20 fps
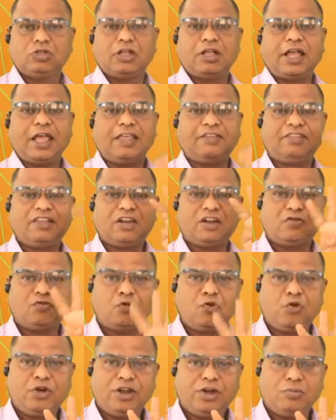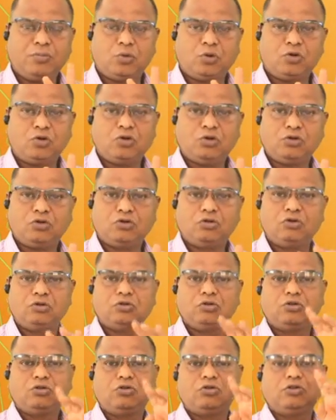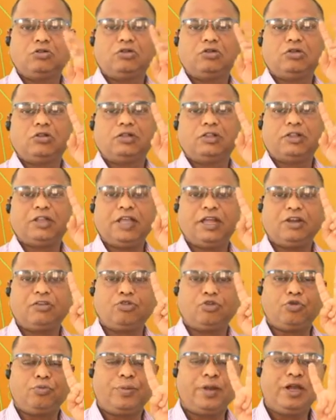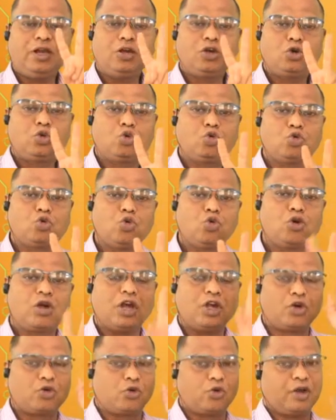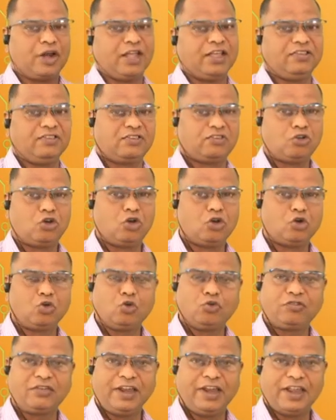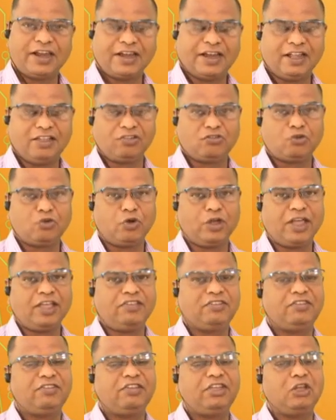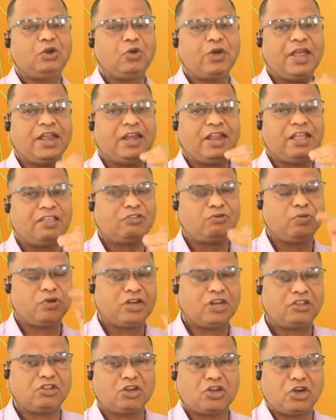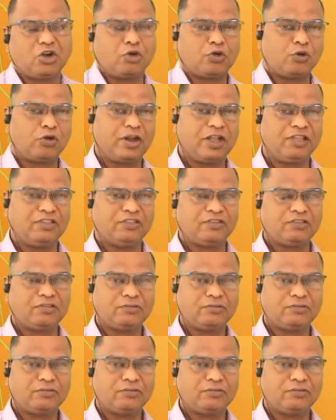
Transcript: As there are 4 input, there should be 2 control lines or 2 select lines. So S0 and S1 are the control lines.